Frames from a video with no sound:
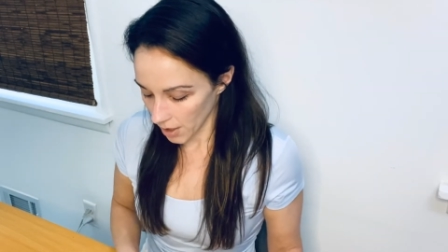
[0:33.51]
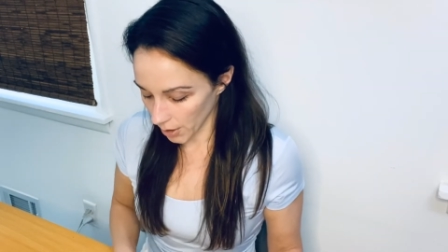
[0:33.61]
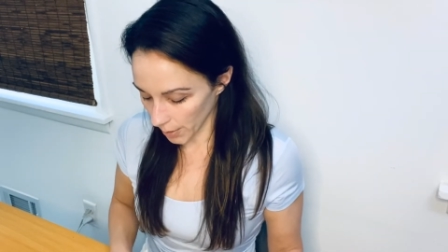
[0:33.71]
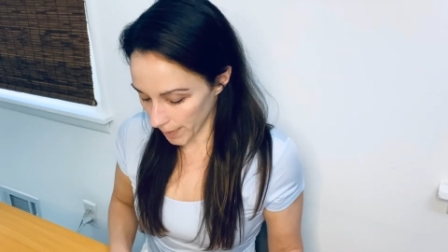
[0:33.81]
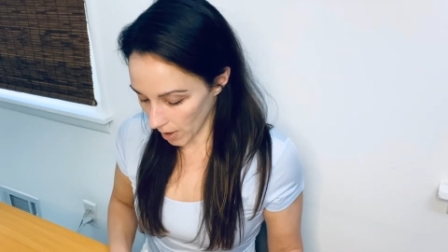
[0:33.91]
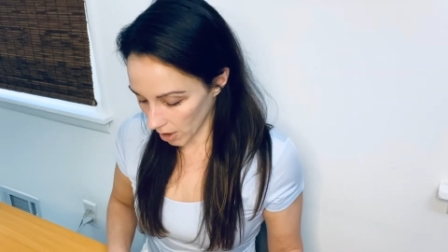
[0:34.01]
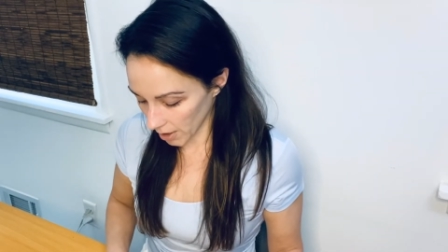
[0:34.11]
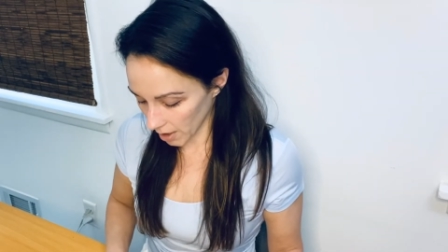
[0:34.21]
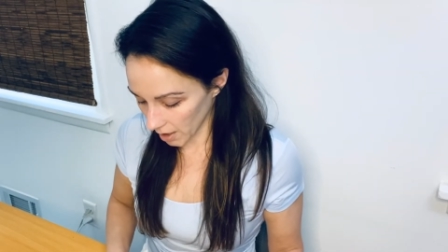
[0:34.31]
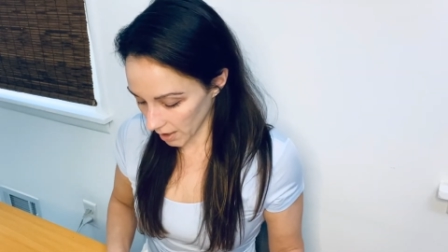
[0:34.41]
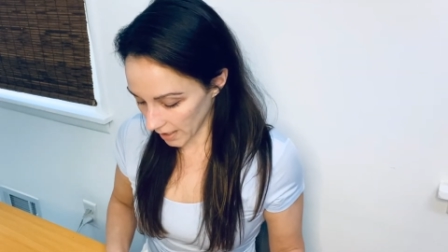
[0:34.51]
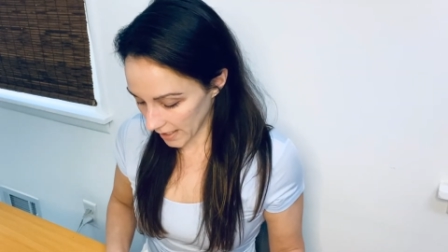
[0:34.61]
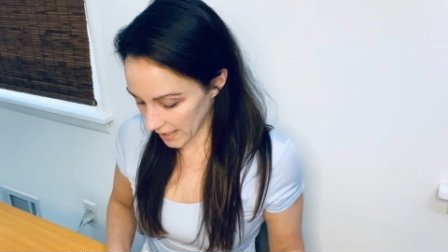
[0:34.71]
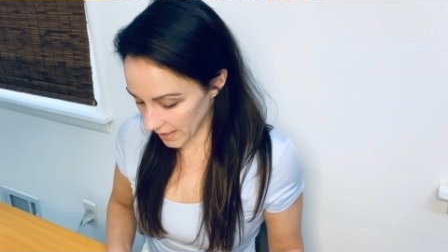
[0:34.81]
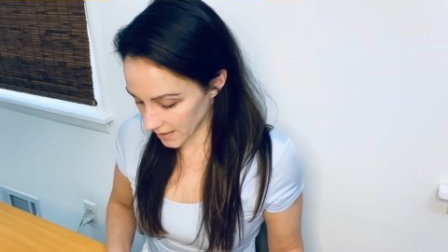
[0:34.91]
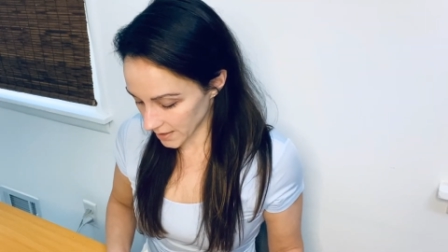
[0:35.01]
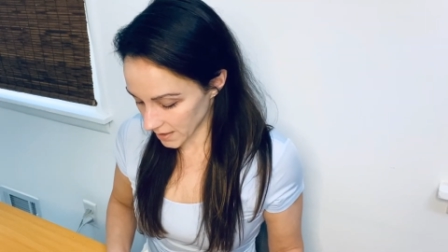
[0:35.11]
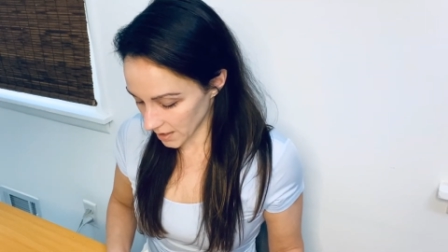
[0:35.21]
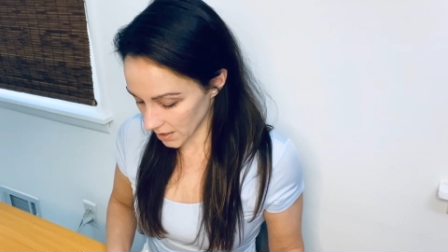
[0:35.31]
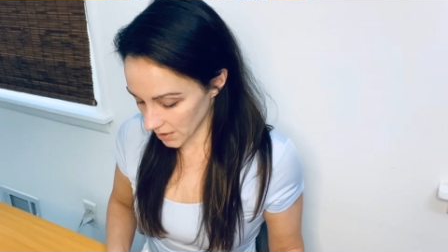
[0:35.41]
Your partner is
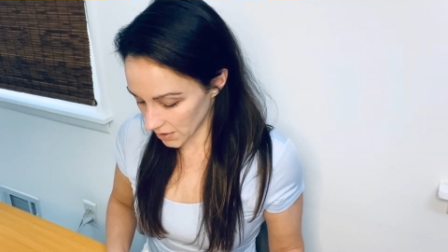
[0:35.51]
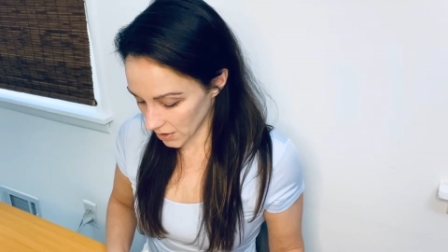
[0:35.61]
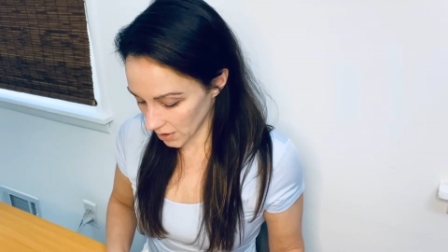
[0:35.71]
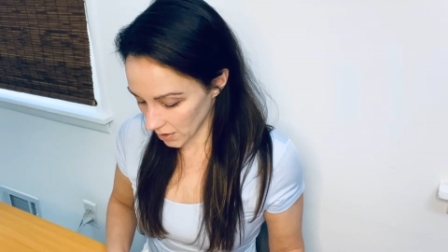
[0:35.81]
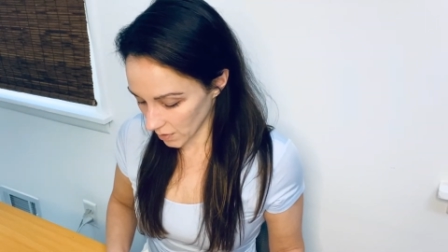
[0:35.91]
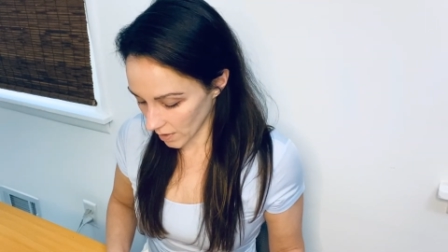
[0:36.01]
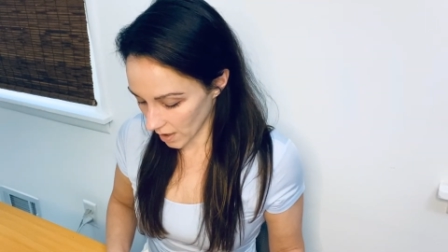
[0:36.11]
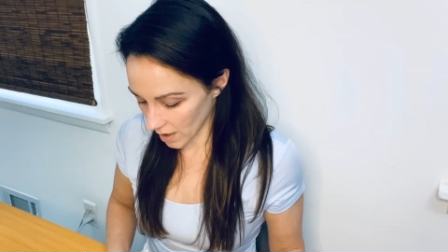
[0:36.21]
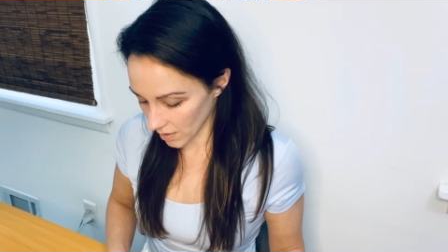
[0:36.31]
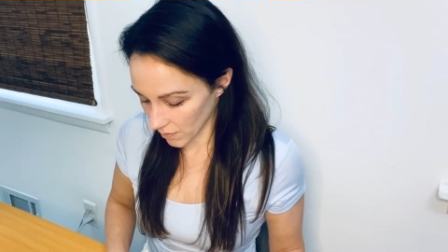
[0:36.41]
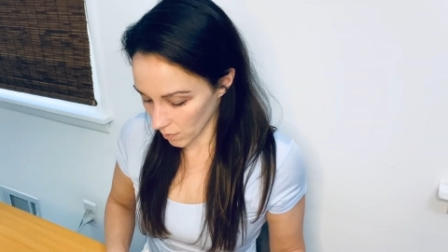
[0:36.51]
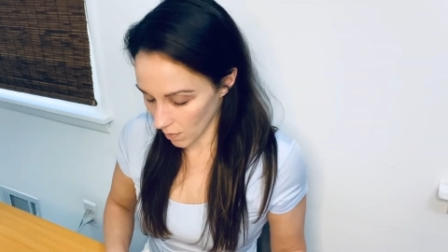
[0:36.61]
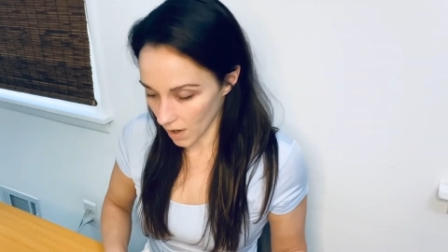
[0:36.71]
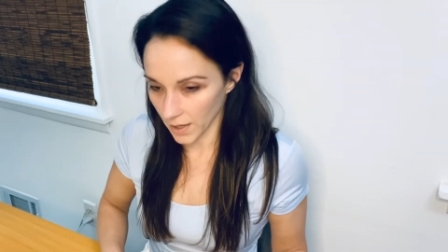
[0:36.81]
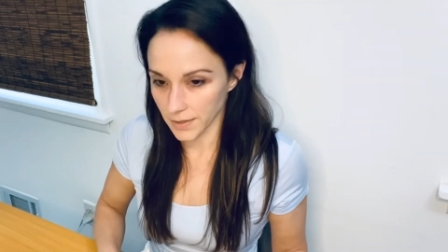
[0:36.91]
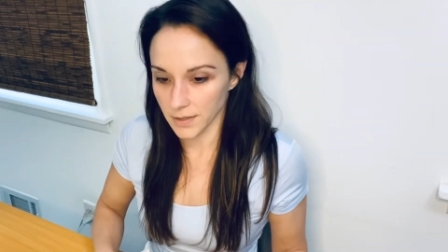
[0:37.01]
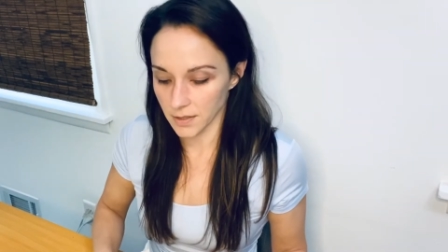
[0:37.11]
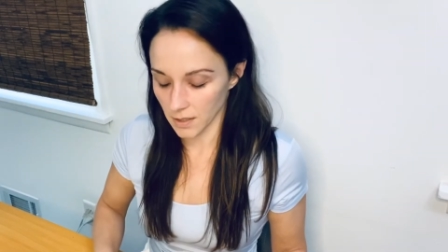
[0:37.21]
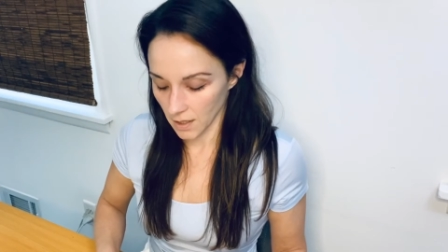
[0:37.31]
the Two of Wands.